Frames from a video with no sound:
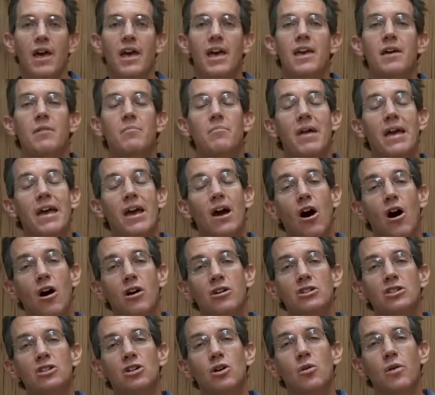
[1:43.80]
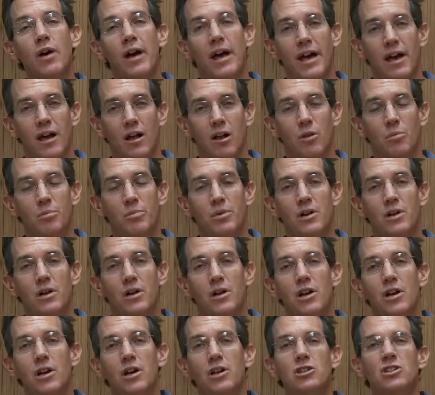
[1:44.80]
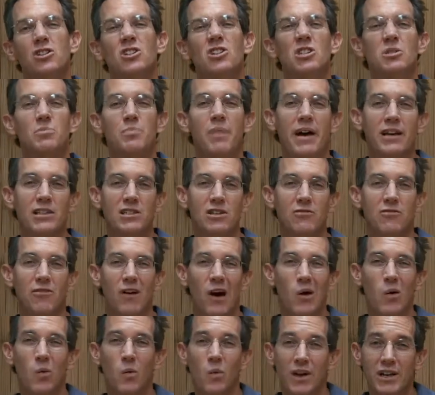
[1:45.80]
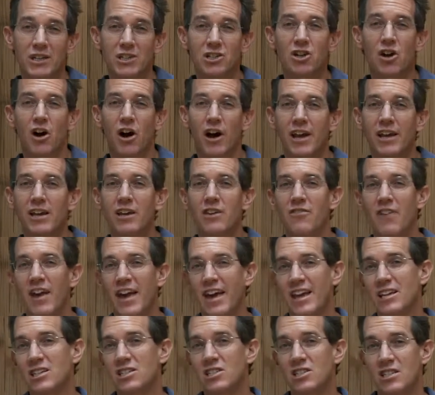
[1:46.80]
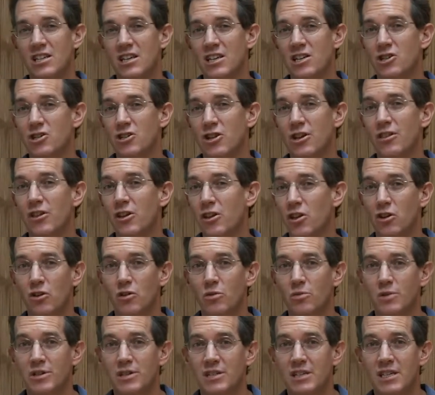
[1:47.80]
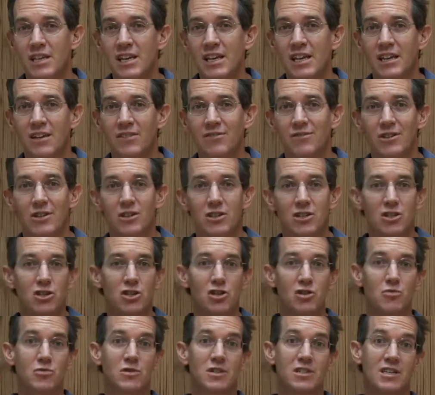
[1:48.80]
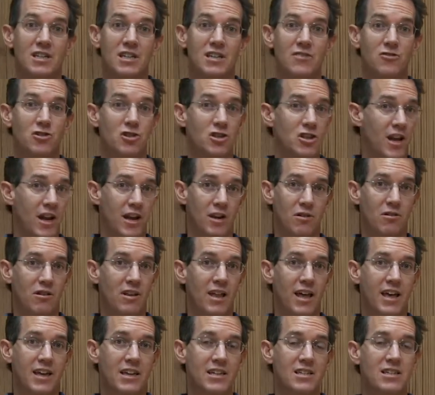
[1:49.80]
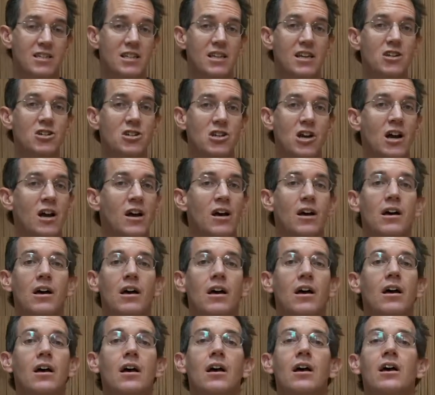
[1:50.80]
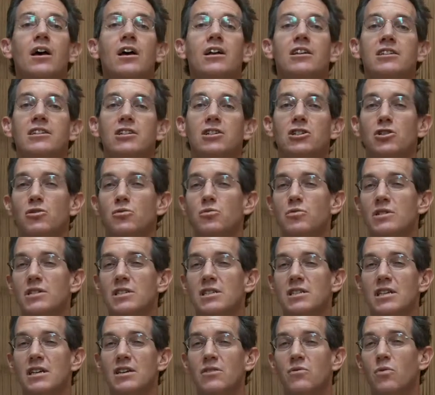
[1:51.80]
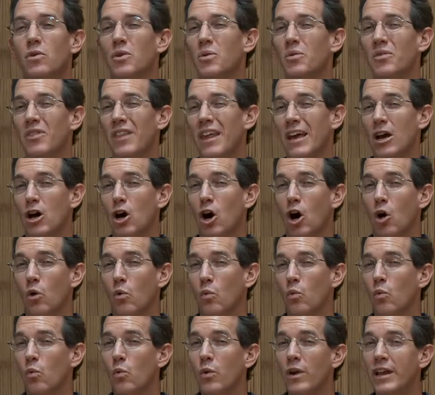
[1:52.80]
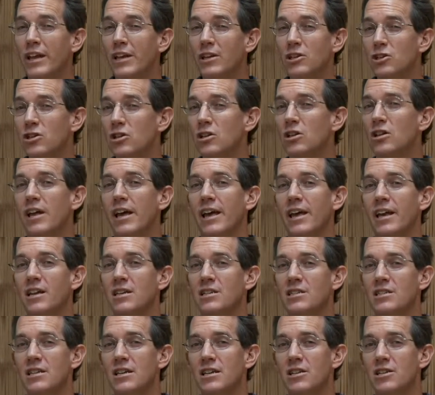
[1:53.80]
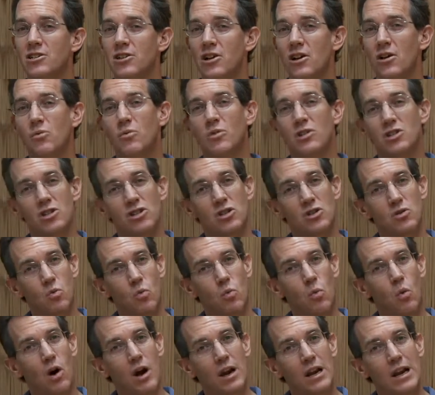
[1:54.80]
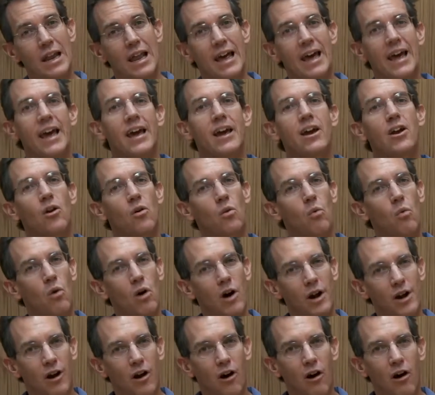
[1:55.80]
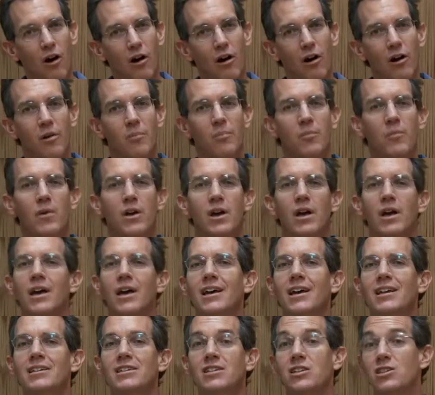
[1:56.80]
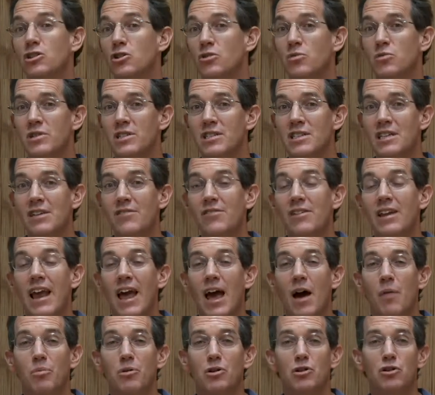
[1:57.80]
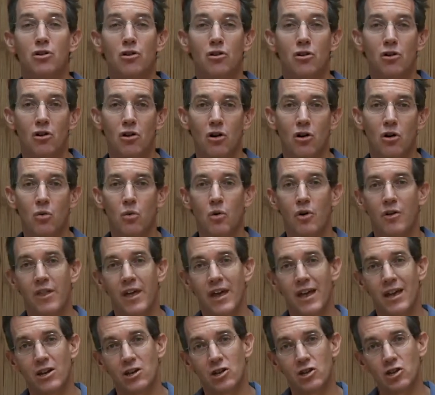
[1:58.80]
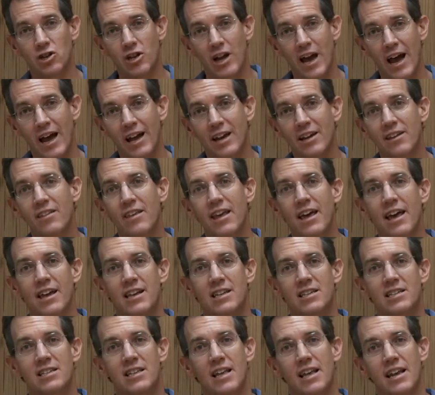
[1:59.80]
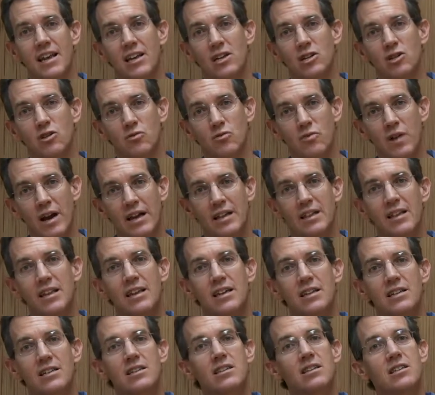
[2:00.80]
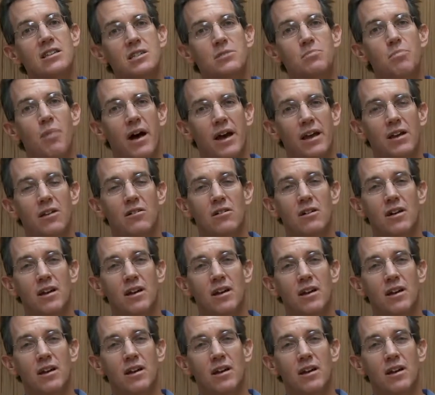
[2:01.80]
It may also help to specify which kind of anesthesia that you received. Did you receive general anesthesia? Did you receive what they call regional anesthesia, which is one leg or one arm? Did you receive an epidural where they inject the anesthetic directly into the spinal